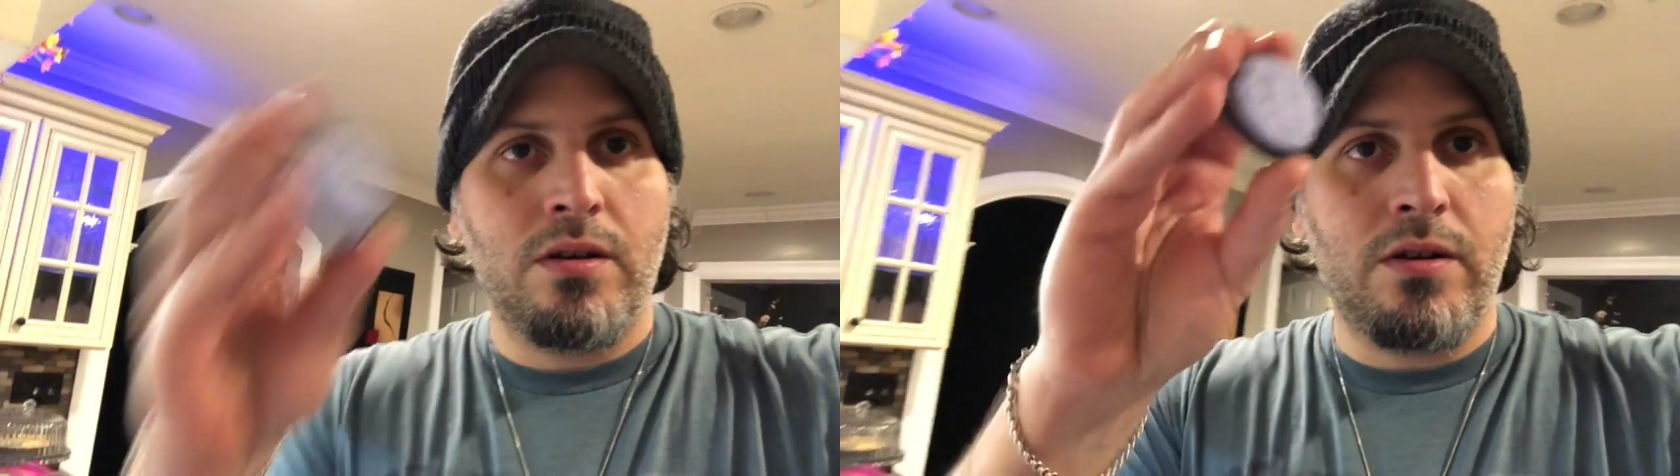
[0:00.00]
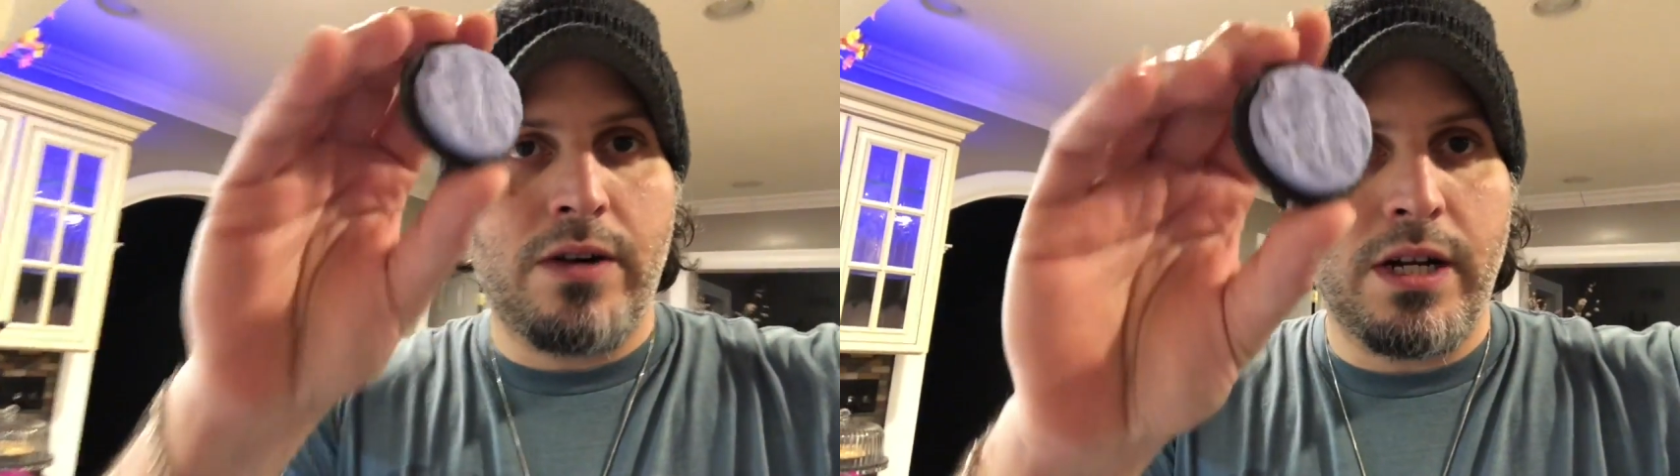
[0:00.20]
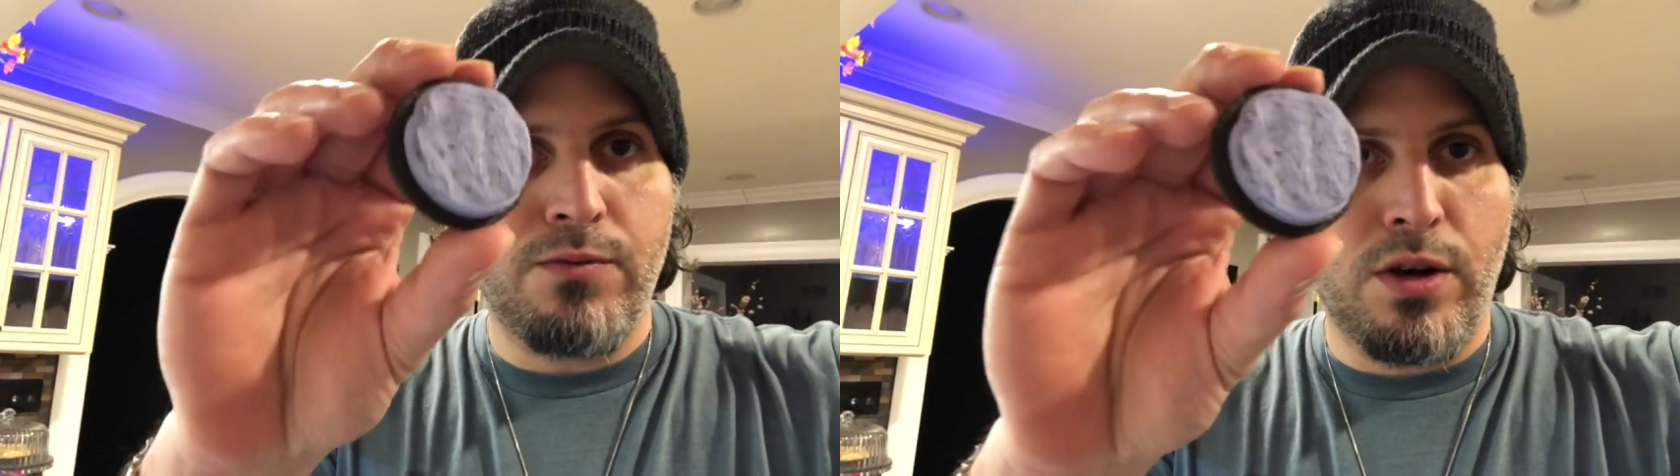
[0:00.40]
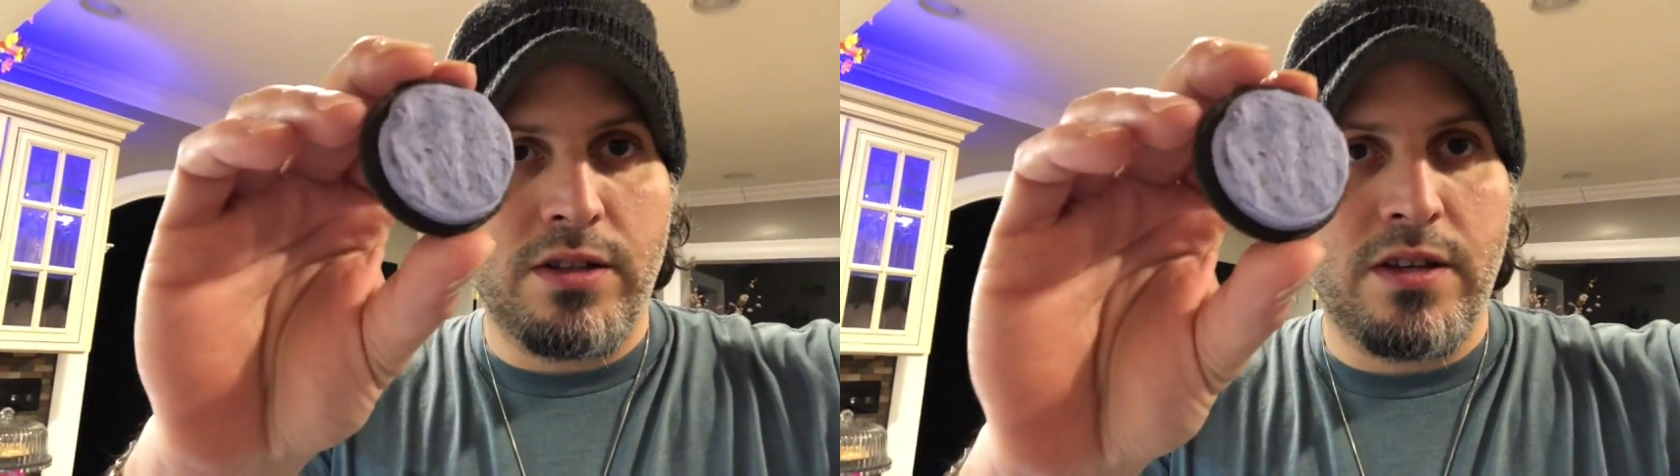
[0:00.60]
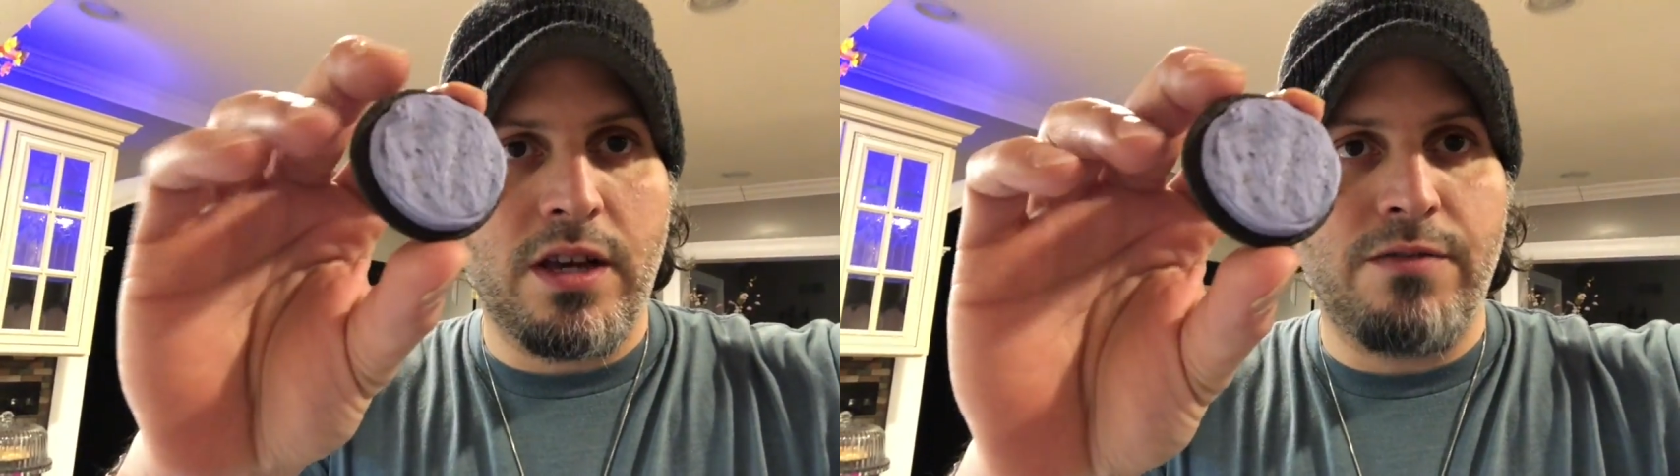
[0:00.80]
I
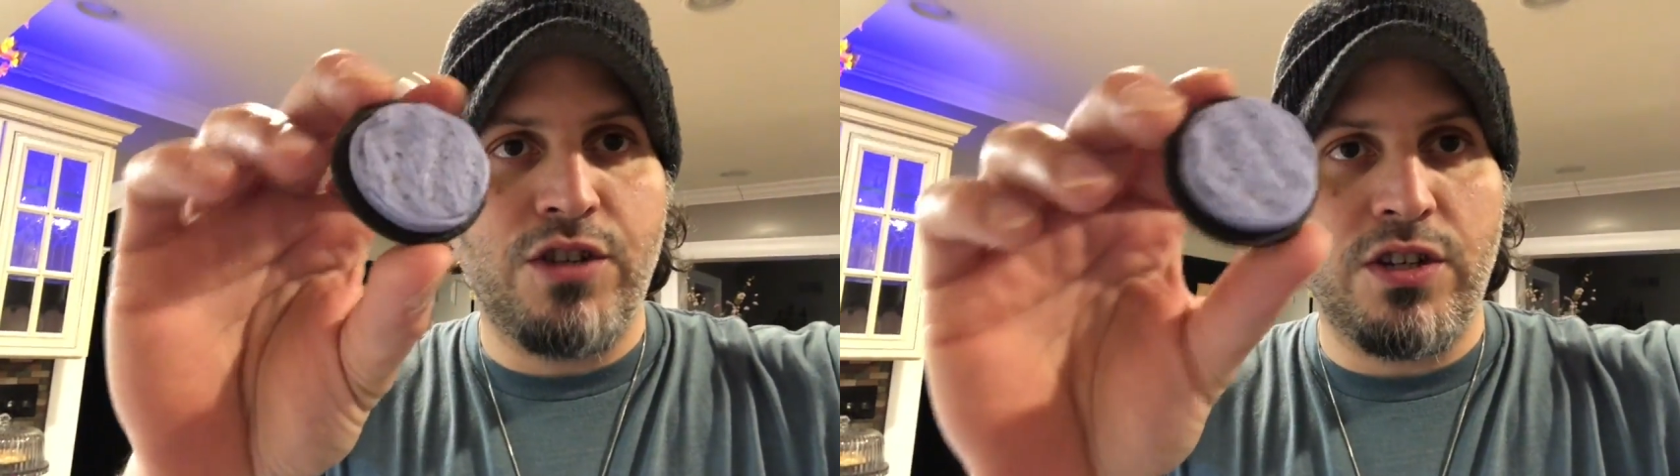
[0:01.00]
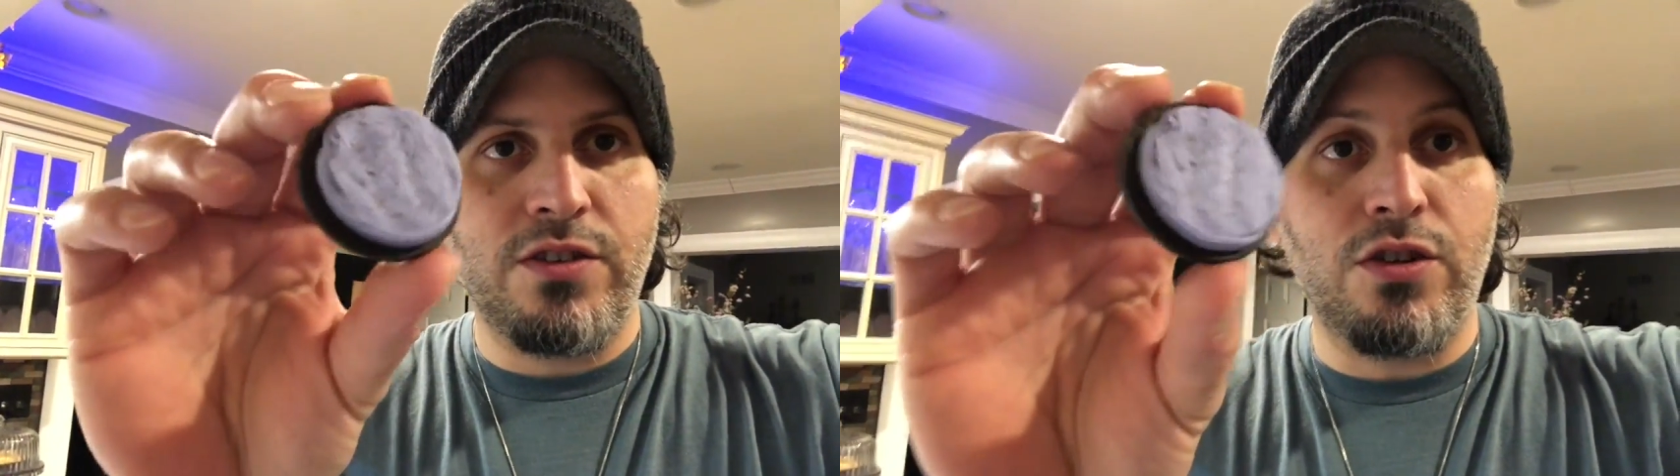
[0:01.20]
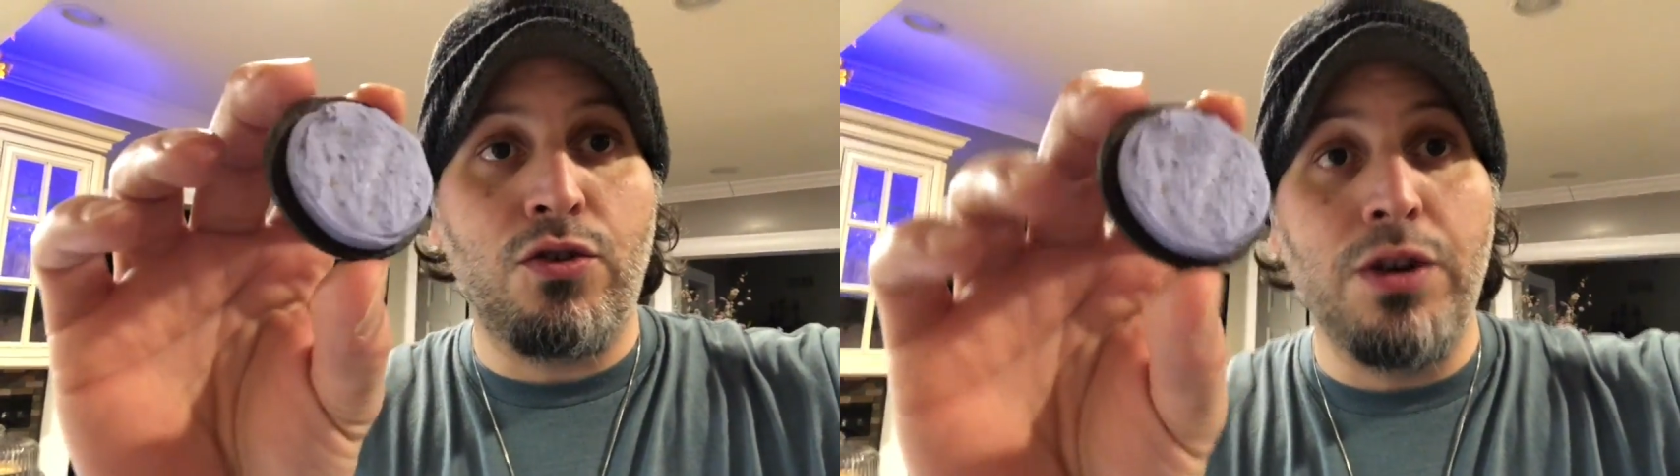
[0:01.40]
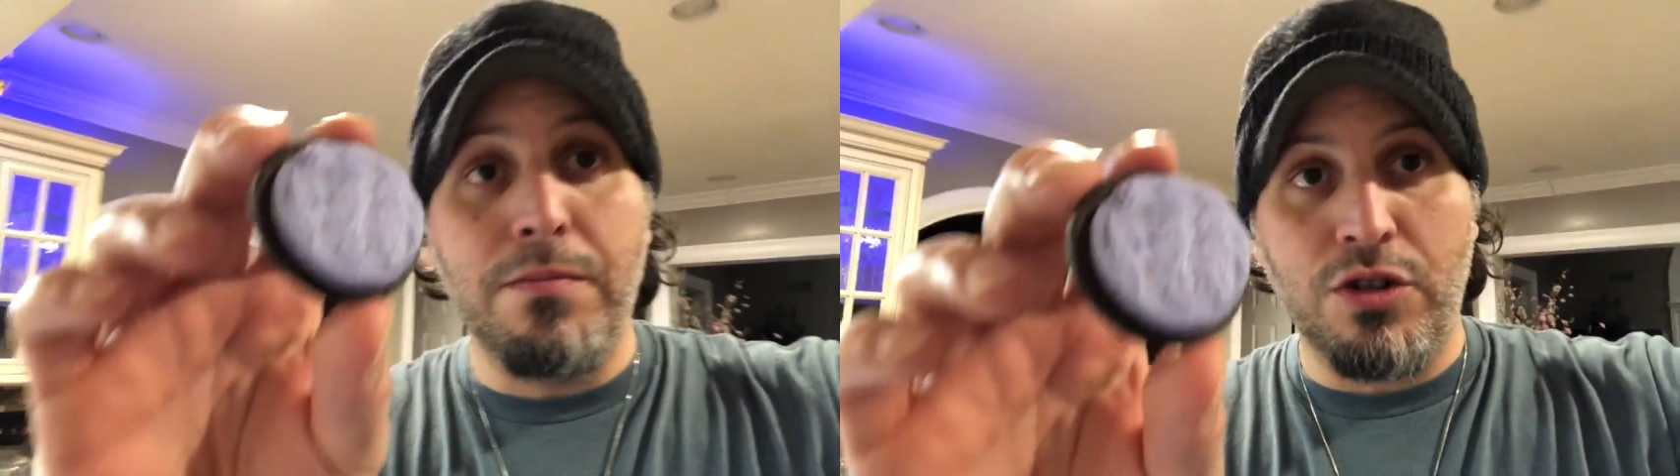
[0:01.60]
wanted to give just the cream